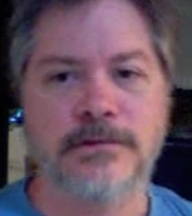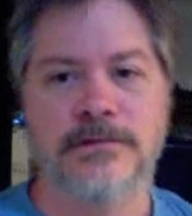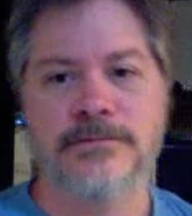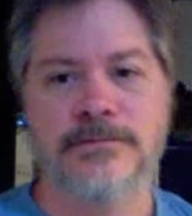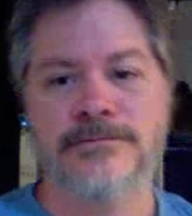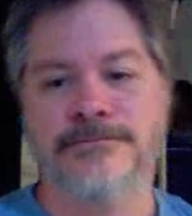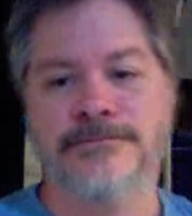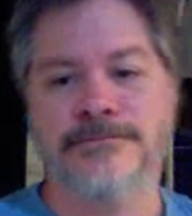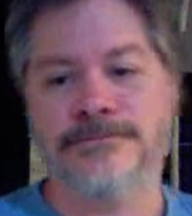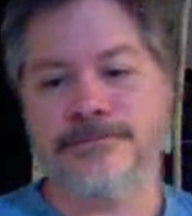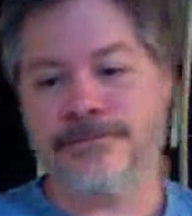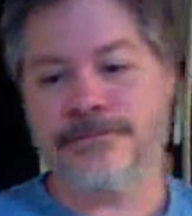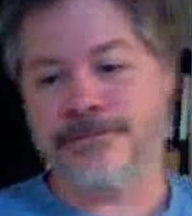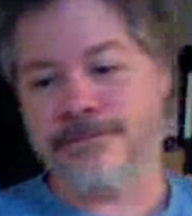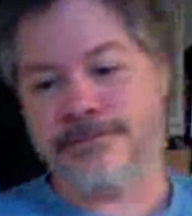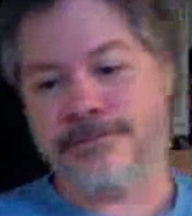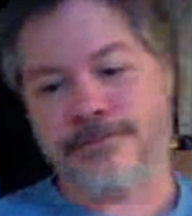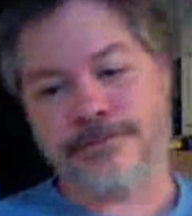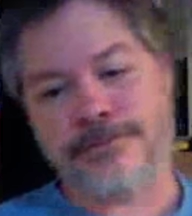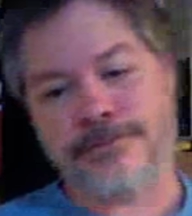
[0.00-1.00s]

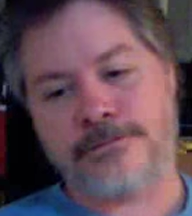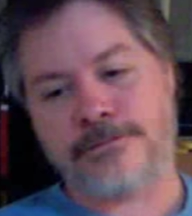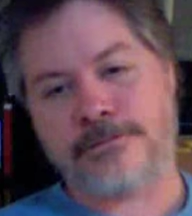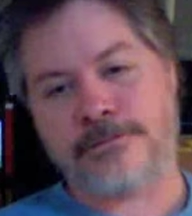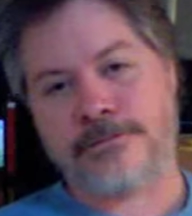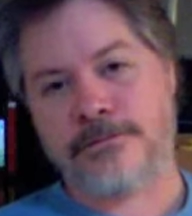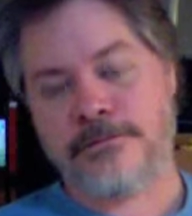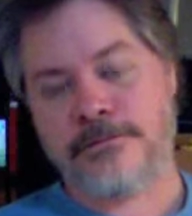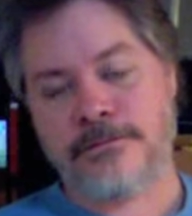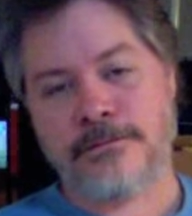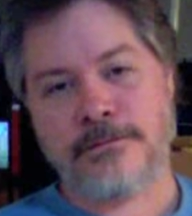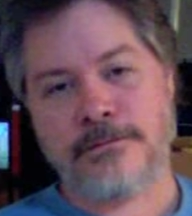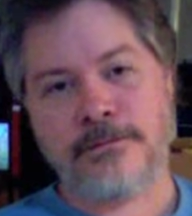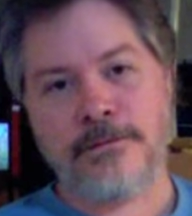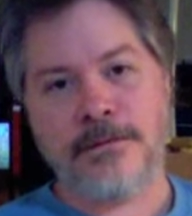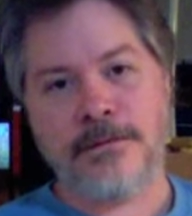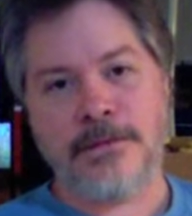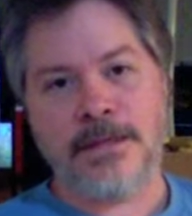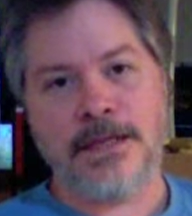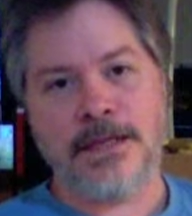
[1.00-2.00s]

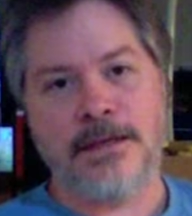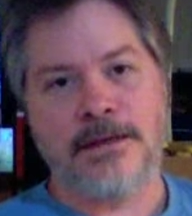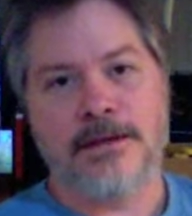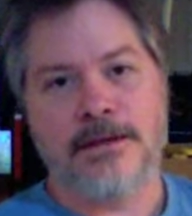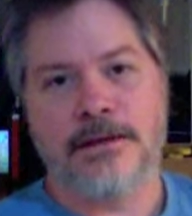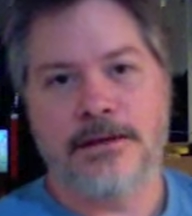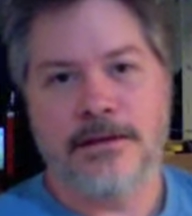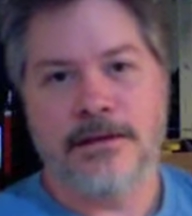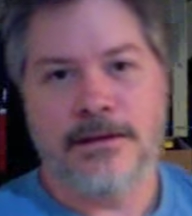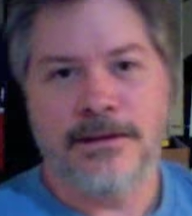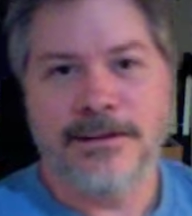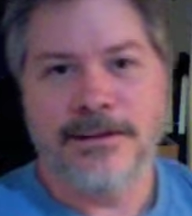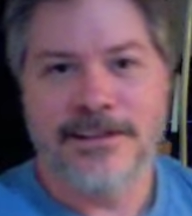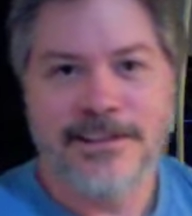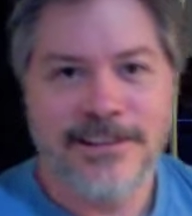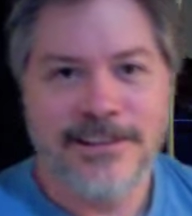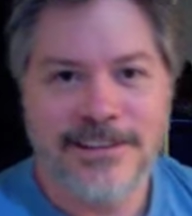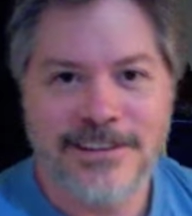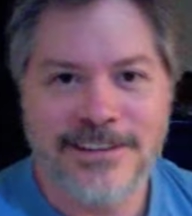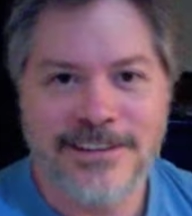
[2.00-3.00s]

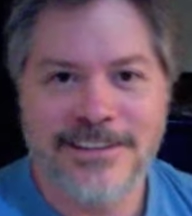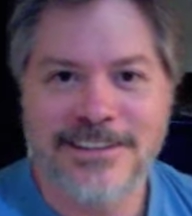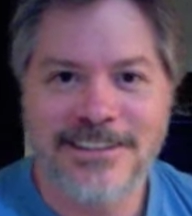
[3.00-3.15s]
Nobody speaks.